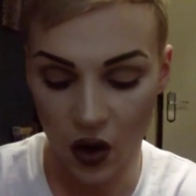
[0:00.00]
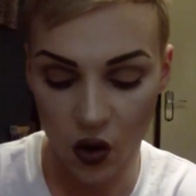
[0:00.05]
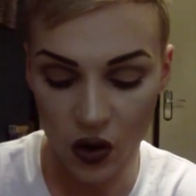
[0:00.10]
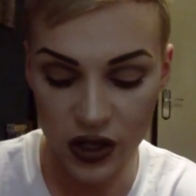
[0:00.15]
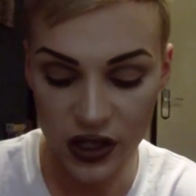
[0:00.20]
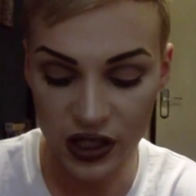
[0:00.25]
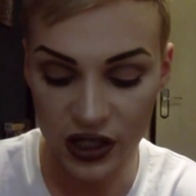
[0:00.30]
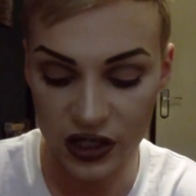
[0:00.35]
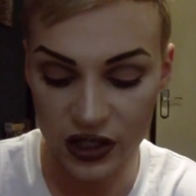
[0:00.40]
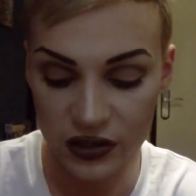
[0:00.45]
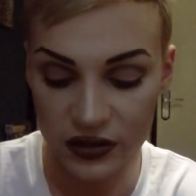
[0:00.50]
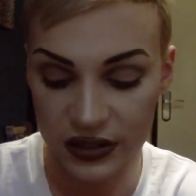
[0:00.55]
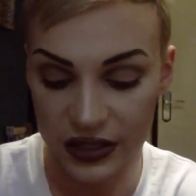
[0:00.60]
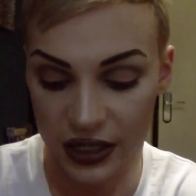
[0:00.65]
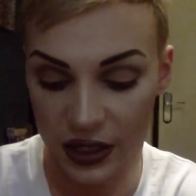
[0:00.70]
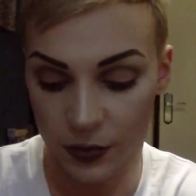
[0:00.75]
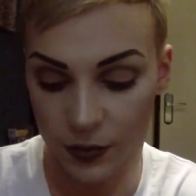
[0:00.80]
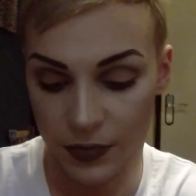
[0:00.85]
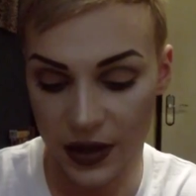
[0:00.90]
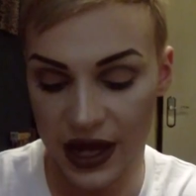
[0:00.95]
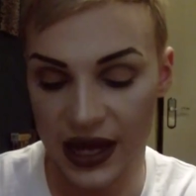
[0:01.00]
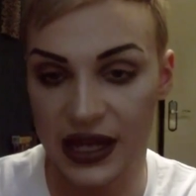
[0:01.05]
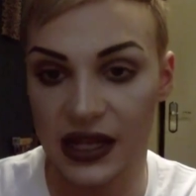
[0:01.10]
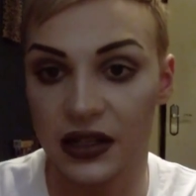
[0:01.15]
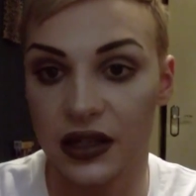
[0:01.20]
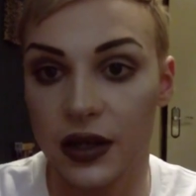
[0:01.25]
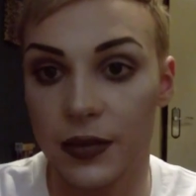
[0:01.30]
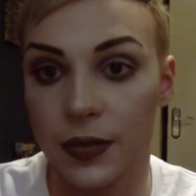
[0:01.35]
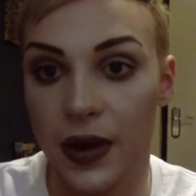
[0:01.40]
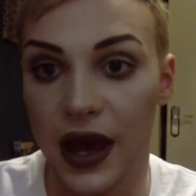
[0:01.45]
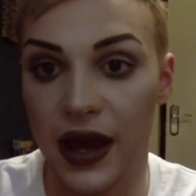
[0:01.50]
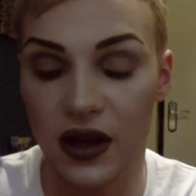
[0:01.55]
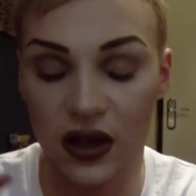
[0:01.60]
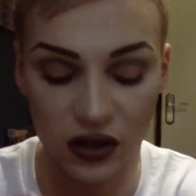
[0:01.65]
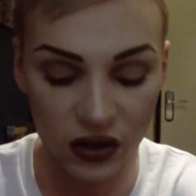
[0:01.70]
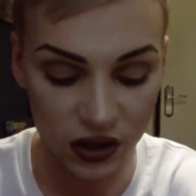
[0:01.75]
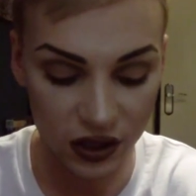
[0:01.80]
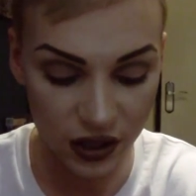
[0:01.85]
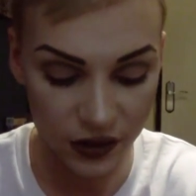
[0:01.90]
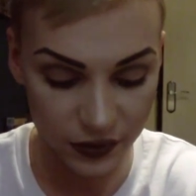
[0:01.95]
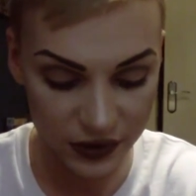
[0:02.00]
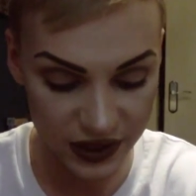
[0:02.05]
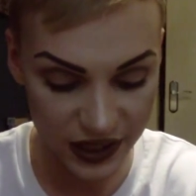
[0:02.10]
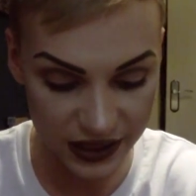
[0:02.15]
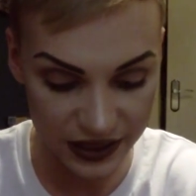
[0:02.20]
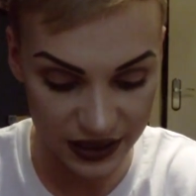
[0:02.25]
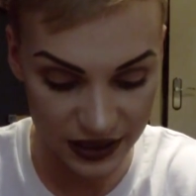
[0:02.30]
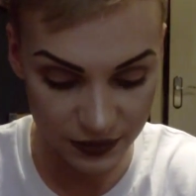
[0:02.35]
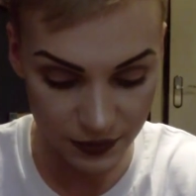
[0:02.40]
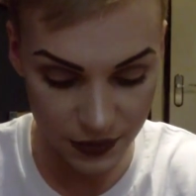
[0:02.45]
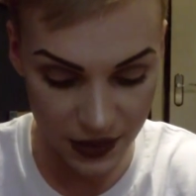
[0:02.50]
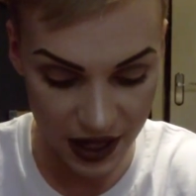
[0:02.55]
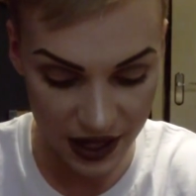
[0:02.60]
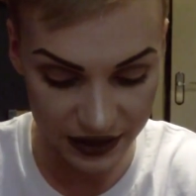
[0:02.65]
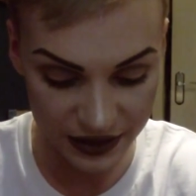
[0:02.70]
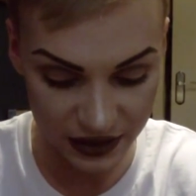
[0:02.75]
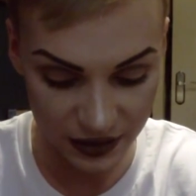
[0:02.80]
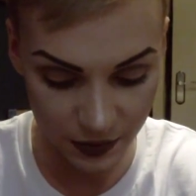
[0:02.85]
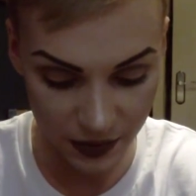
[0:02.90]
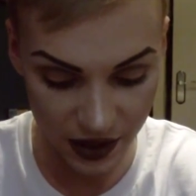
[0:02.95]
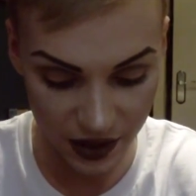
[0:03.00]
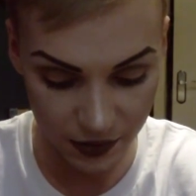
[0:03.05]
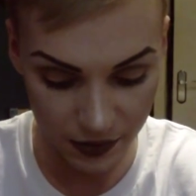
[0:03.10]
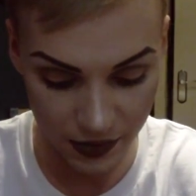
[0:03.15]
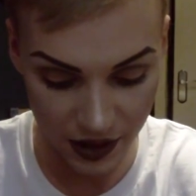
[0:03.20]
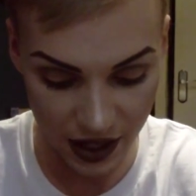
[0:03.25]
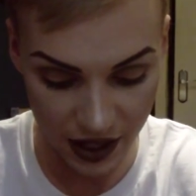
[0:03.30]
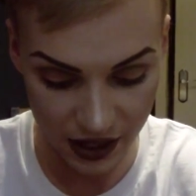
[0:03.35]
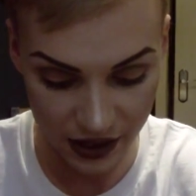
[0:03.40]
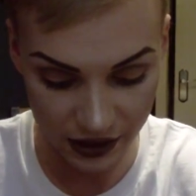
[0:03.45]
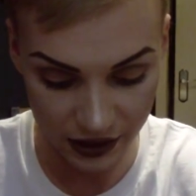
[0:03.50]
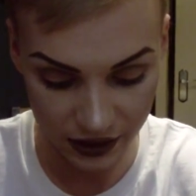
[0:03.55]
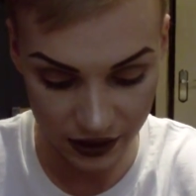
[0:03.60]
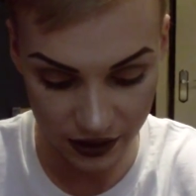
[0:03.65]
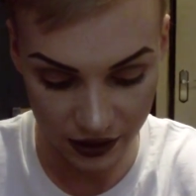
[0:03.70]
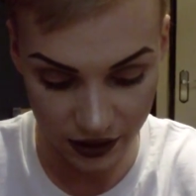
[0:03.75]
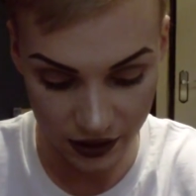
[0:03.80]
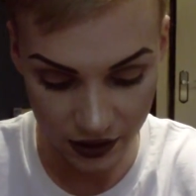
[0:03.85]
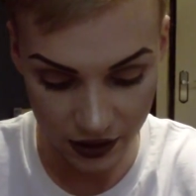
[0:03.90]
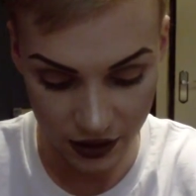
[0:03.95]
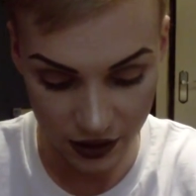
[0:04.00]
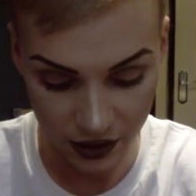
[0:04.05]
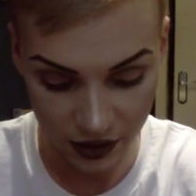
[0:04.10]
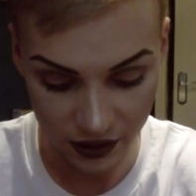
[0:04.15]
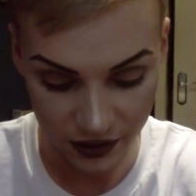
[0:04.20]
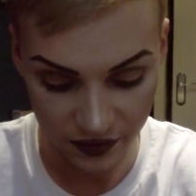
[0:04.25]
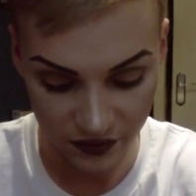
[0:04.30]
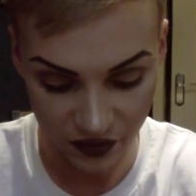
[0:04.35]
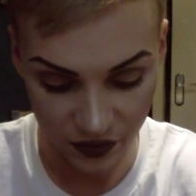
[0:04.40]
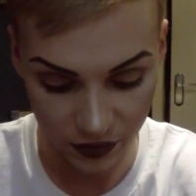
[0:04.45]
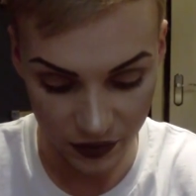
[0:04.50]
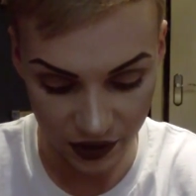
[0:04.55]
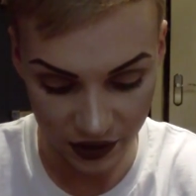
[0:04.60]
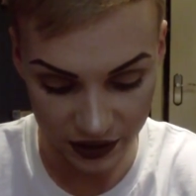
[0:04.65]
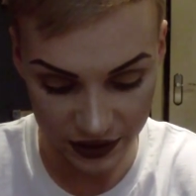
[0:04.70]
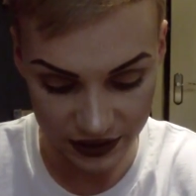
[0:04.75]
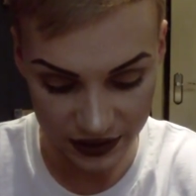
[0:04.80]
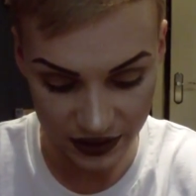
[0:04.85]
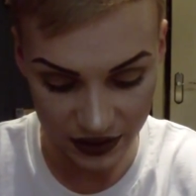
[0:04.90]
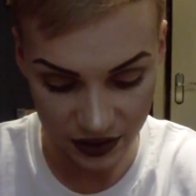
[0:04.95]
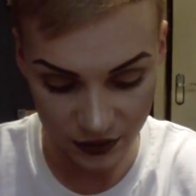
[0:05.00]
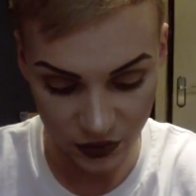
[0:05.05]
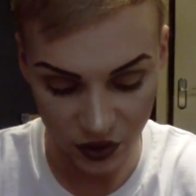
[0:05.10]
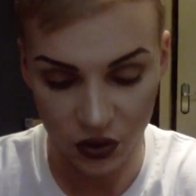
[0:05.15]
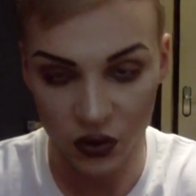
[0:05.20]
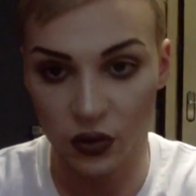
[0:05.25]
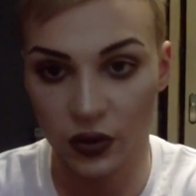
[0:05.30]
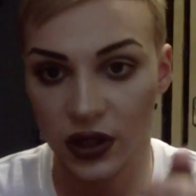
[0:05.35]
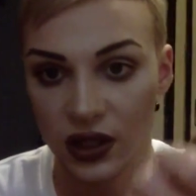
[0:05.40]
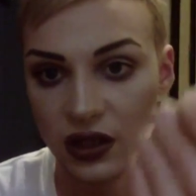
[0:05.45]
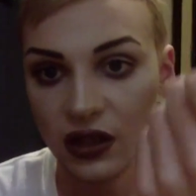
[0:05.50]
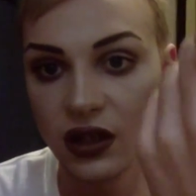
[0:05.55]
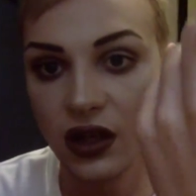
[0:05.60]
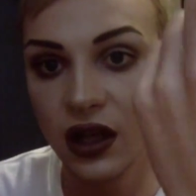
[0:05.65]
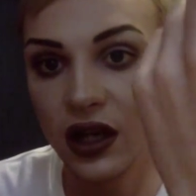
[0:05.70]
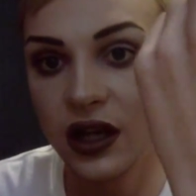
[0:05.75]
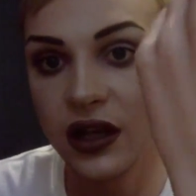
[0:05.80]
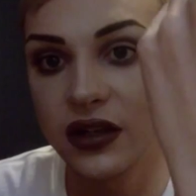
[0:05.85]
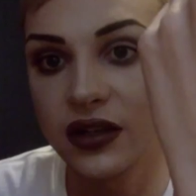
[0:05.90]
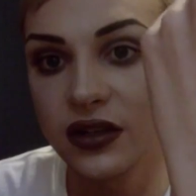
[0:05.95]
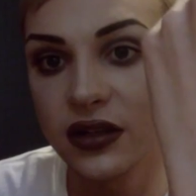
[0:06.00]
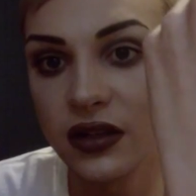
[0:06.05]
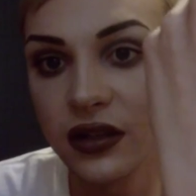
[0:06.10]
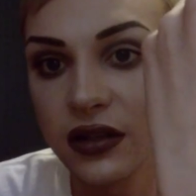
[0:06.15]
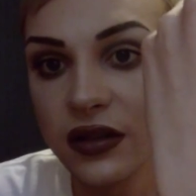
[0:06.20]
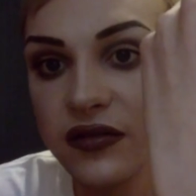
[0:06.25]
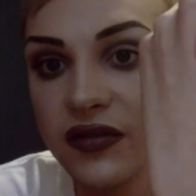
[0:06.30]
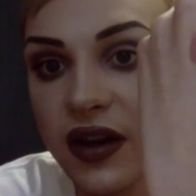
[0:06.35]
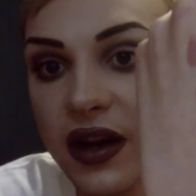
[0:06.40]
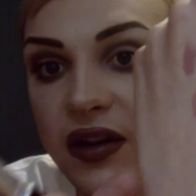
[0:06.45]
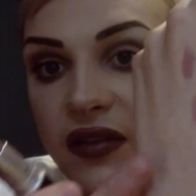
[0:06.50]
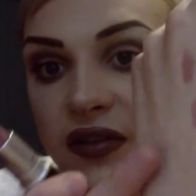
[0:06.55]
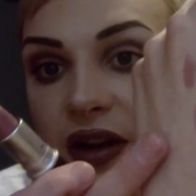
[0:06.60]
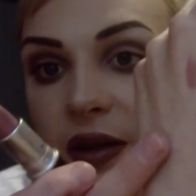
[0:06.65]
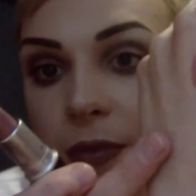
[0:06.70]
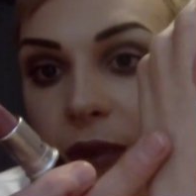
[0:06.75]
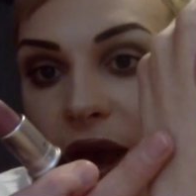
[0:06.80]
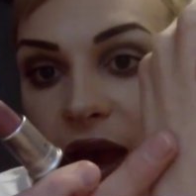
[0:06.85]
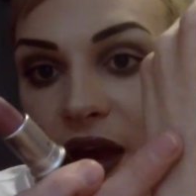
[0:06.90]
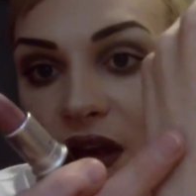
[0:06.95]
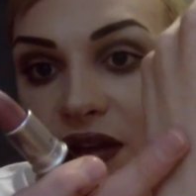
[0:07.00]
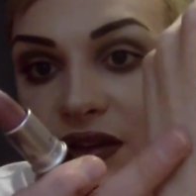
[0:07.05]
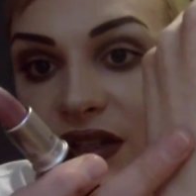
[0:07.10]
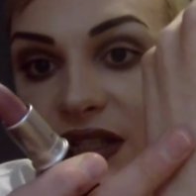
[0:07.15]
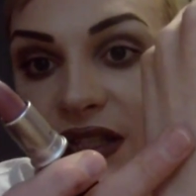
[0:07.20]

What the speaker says: Or you could use like a pale colour, but this is Mask by MAC from the Alexander McQueen collection. Very pale.